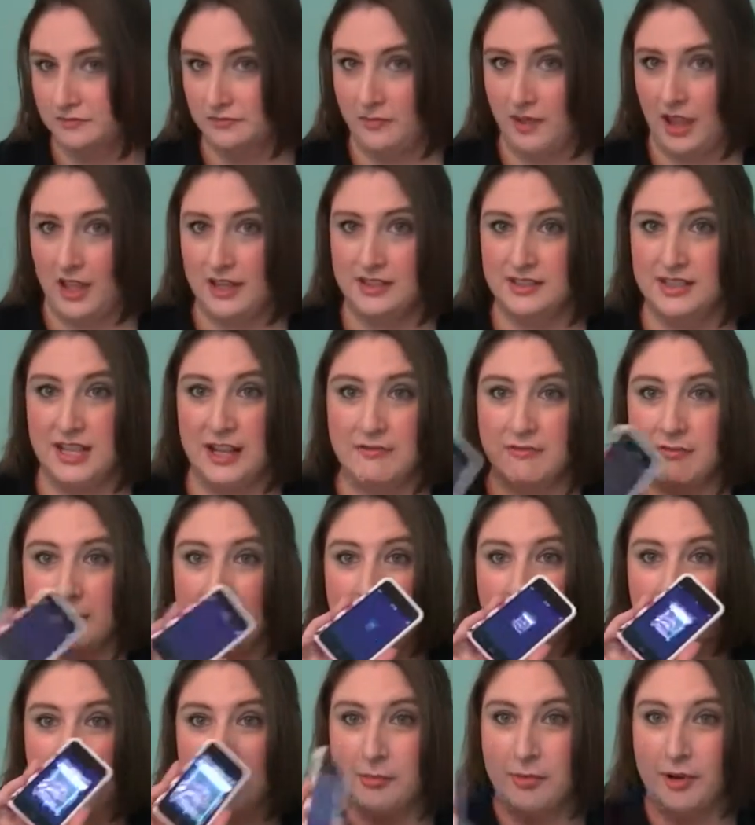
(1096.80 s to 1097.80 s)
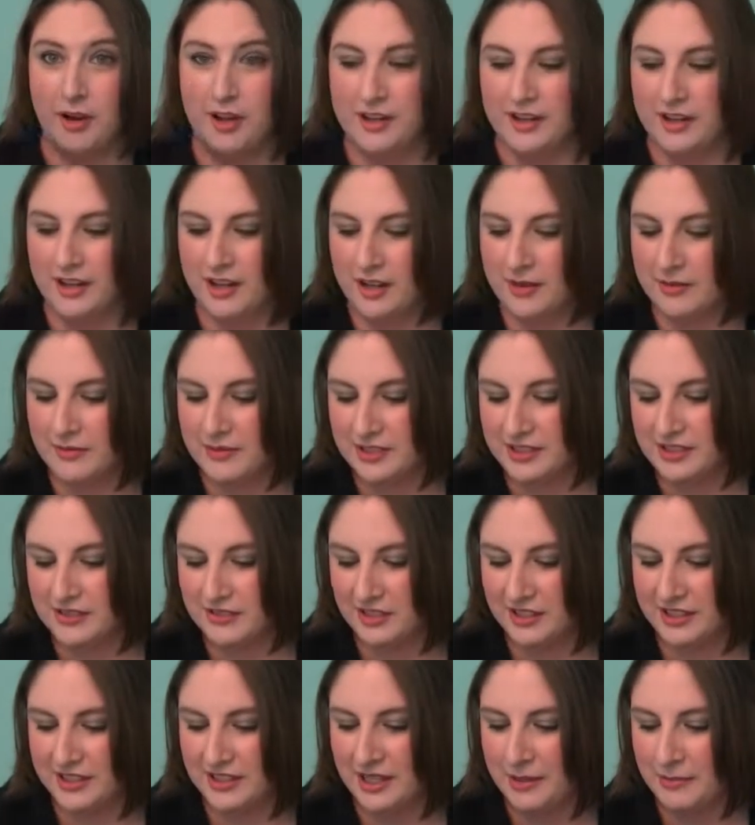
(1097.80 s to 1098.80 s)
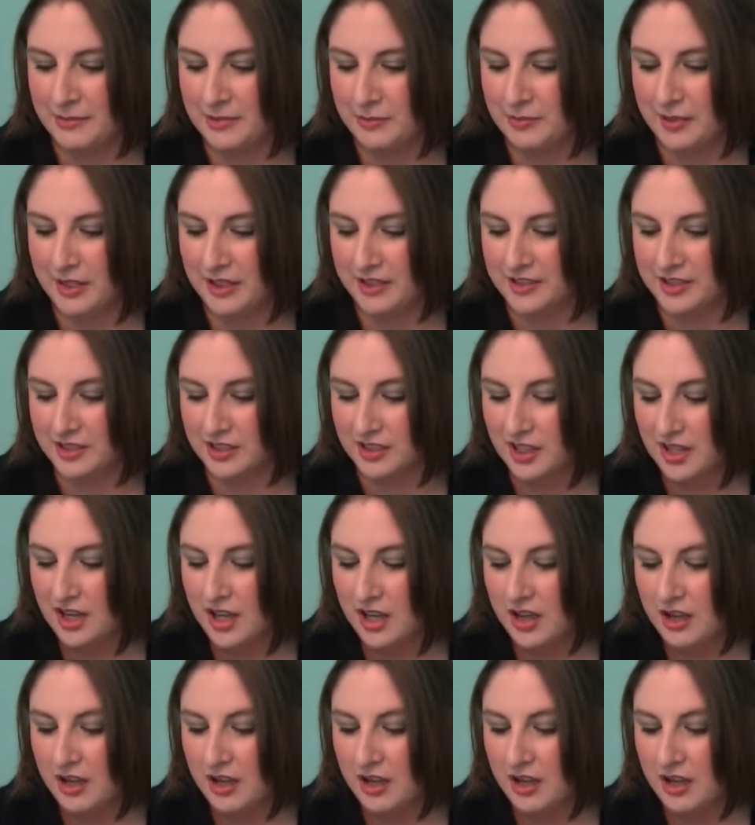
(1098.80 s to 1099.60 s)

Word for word: I just have my iPod here. I'm just looking up the picture.